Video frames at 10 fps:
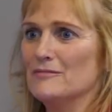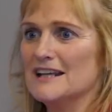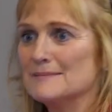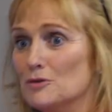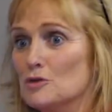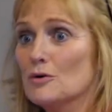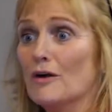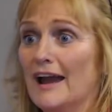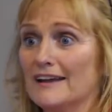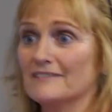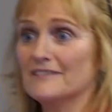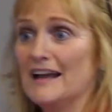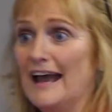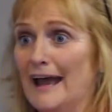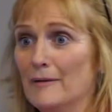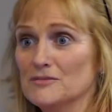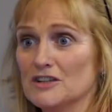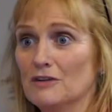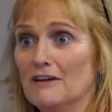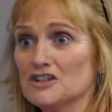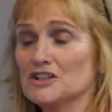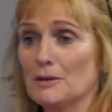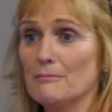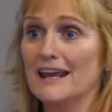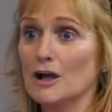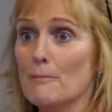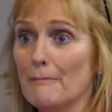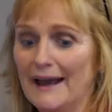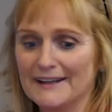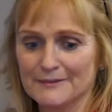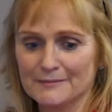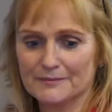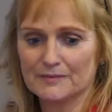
these boomerang generation that may come back.